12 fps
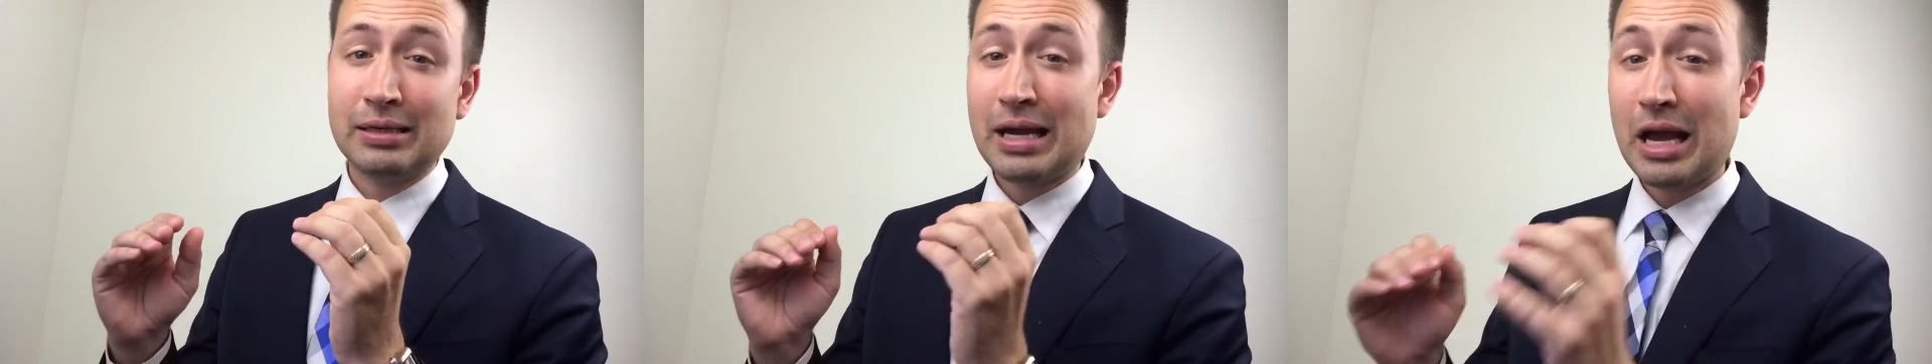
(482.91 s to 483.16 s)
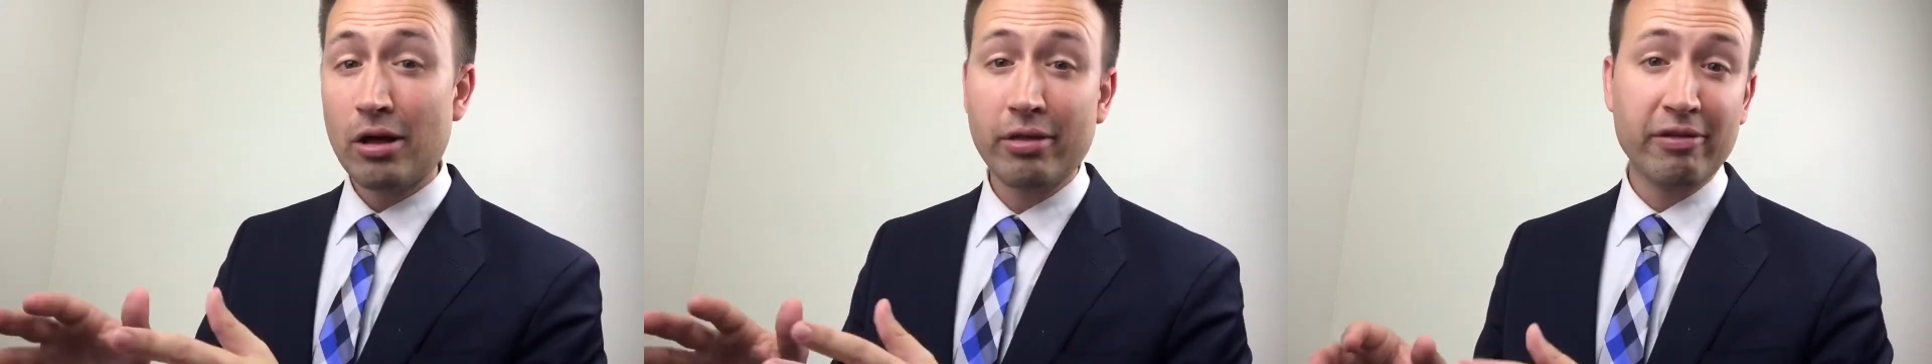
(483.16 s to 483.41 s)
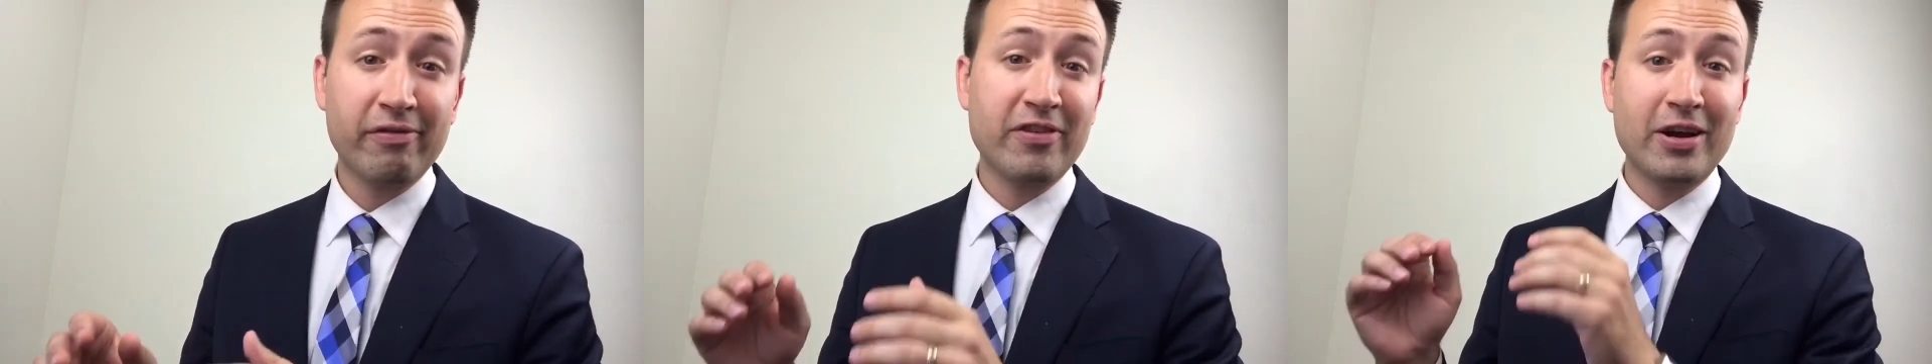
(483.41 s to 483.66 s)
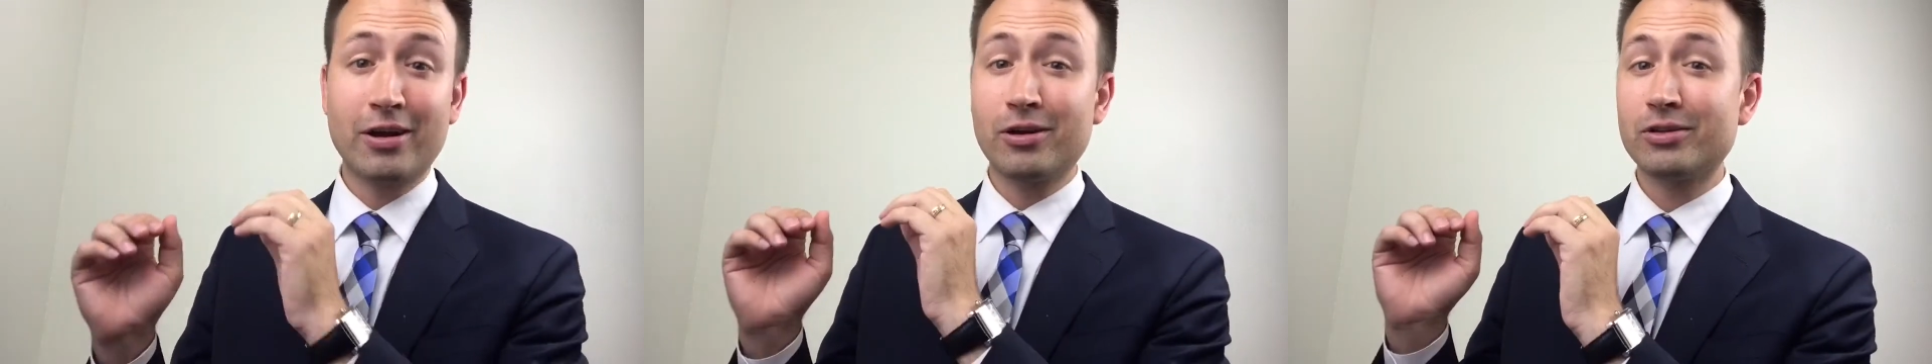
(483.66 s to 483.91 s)
Health
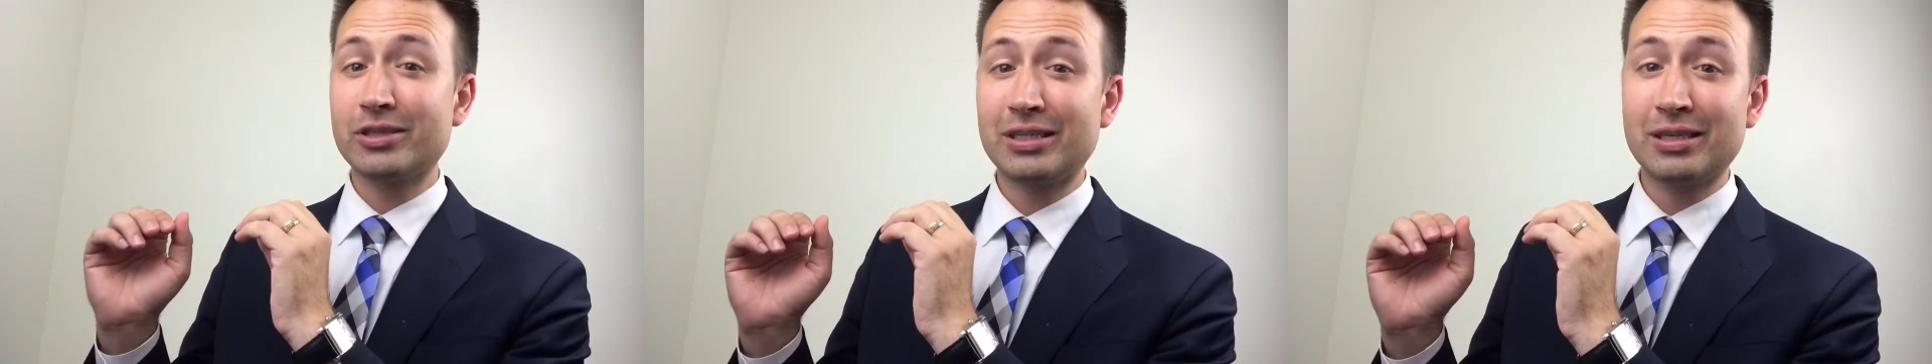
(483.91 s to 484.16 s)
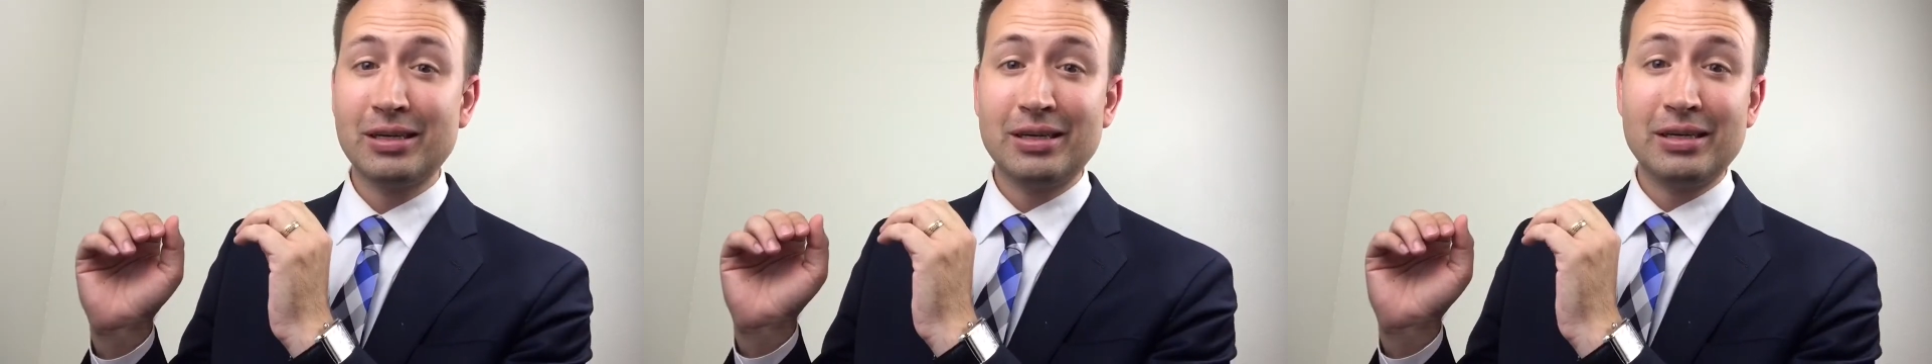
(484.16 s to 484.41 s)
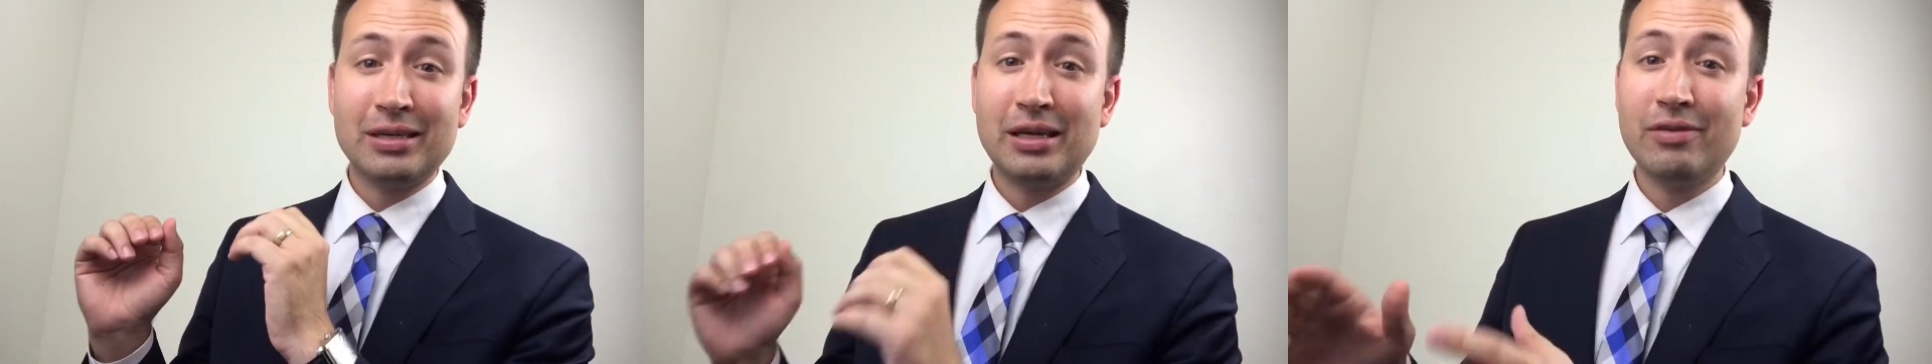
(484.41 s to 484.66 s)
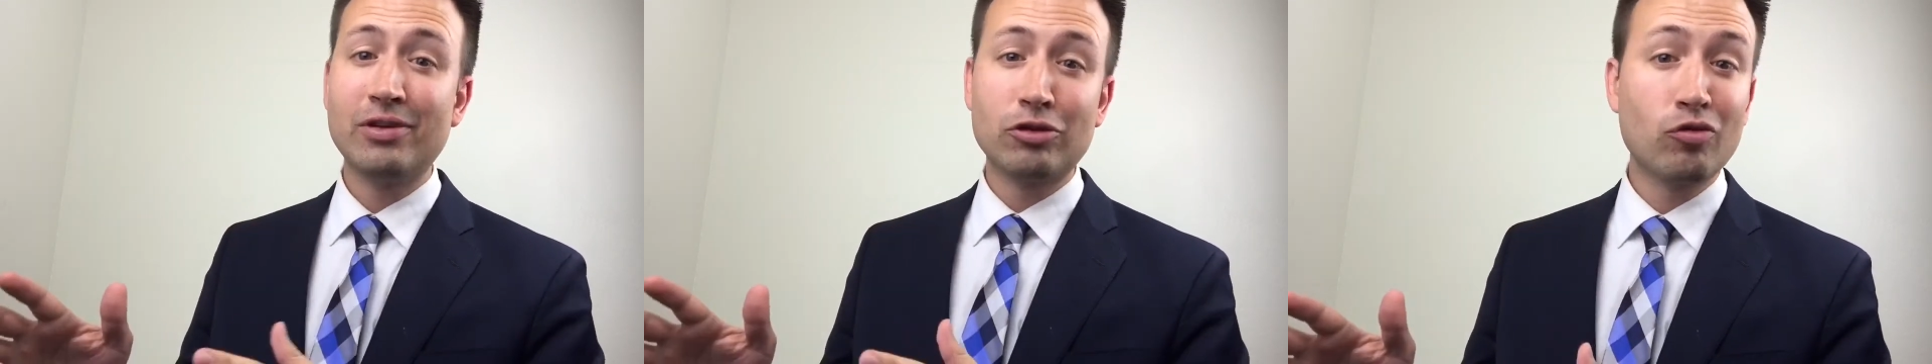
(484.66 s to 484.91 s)
Affairs,
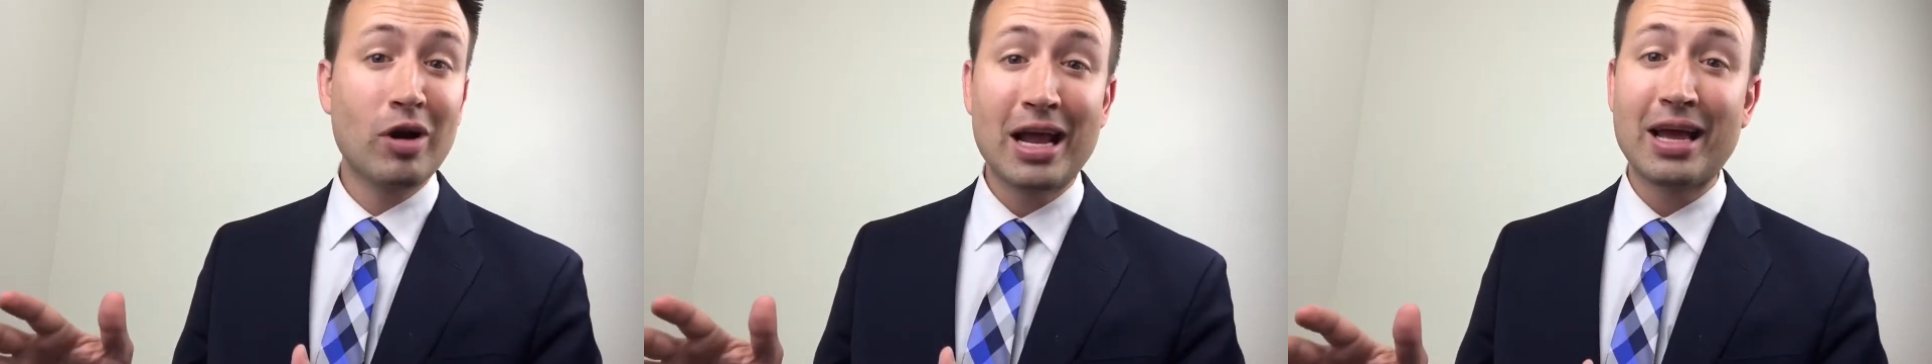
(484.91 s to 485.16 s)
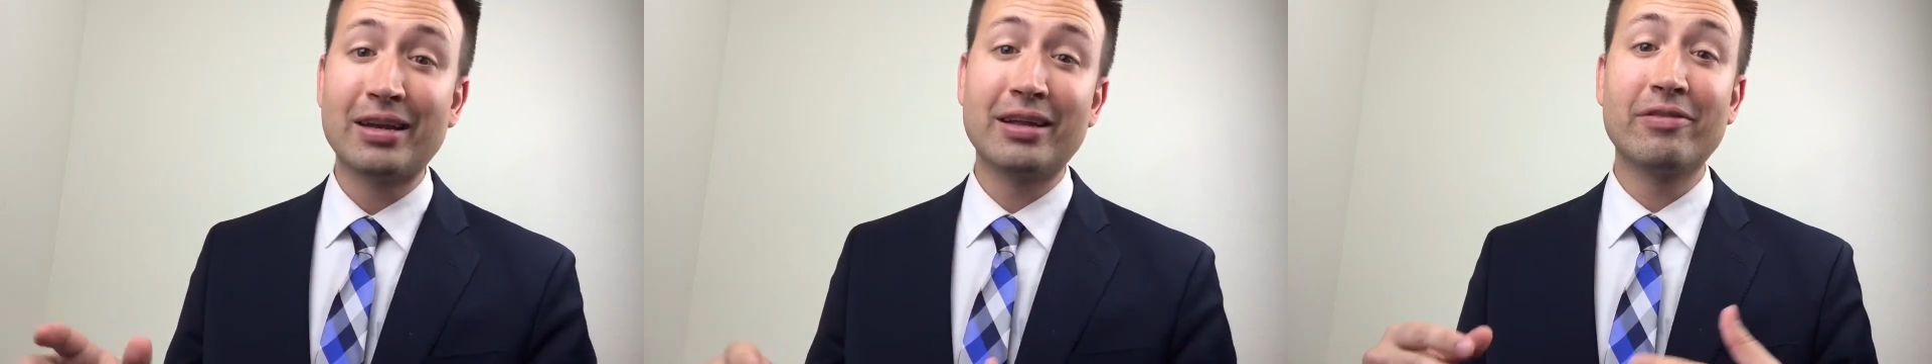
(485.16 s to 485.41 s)
even RAND